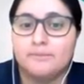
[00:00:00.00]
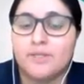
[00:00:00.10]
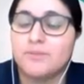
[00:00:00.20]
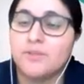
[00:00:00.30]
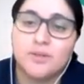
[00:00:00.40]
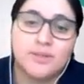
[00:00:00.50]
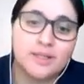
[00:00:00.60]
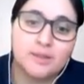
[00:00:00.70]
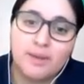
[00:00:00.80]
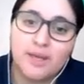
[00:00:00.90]
some students like
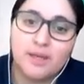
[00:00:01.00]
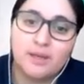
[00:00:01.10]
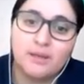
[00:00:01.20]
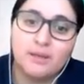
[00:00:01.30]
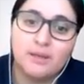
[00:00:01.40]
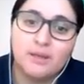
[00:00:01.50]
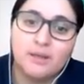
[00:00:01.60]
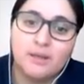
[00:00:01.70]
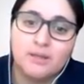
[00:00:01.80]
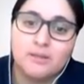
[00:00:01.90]
the pen,
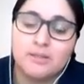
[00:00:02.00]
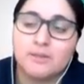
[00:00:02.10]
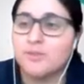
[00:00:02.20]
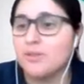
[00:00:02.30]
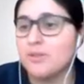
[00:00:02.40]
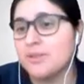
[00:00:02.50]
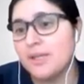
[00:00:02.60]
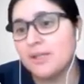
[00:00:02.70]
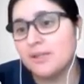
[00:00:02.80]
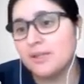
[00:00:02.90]
some students
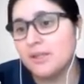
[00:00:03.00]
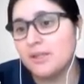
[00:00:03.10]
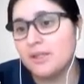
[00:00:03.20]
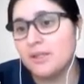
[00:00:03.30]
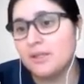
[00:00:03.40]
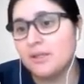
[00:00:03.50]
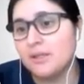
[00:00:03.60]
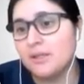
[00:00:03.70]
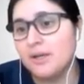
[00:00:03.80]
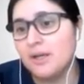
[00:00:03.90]
like the
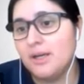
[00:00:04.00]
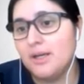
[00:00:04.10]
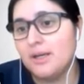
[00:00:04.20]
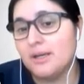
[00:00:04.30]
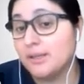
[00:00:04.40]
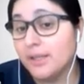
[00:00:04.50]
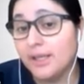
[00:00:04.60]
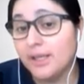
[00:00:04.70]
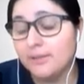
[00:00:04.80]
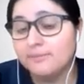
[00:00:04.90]
uh,
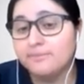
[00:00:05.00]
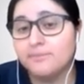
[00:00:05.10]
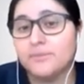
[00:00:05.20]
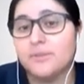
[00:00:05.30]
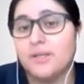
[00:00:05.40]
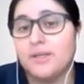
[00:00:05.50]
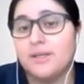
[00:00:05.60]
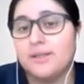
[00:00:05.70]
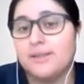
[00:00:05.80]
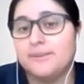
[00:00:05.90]
Glean.
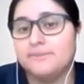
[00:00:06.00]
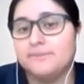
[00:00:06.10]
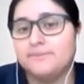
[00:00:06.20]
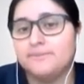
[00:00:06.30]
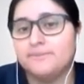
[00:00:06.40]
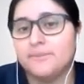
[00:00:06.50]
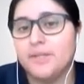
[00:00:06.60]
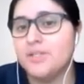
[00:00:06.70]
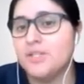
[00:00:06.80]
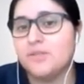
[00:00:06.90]
Um,
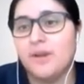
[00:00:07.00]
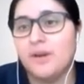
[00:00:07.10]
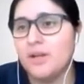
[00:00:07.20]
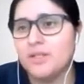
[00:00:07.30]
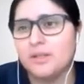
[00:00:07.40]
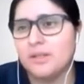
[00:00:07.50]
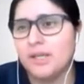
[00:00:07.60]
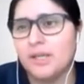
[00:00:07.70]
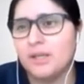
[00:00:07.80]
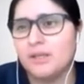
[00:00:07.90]
it just varies. And
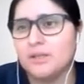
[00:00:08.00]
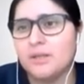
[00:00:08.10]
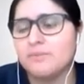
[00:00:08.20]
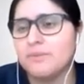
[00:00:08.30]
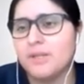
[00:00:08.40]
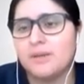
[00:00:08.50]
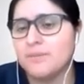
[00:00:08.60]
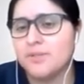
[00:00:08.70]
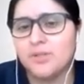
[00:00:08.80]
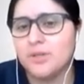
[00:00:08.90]
like
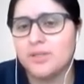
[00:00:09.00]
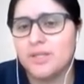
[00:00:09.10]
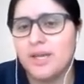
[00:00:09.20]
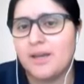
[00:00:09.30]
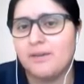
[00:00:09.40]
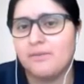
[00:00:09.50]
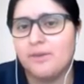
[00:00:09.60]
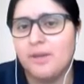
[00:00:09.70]
sometimes students have